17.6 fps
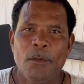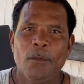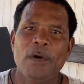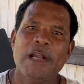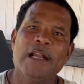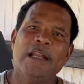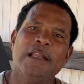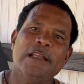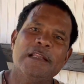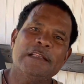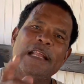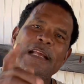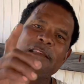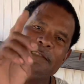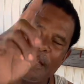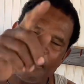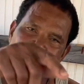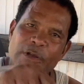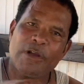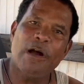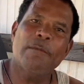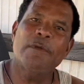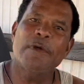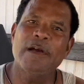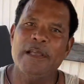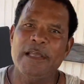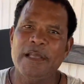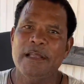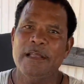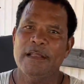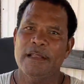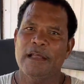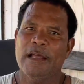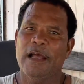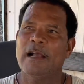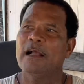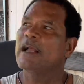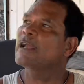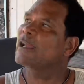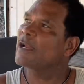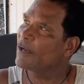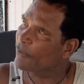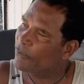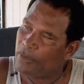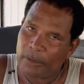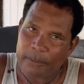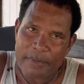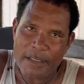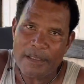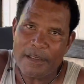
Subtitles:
One of the next time you come down here, I'll carry you up there.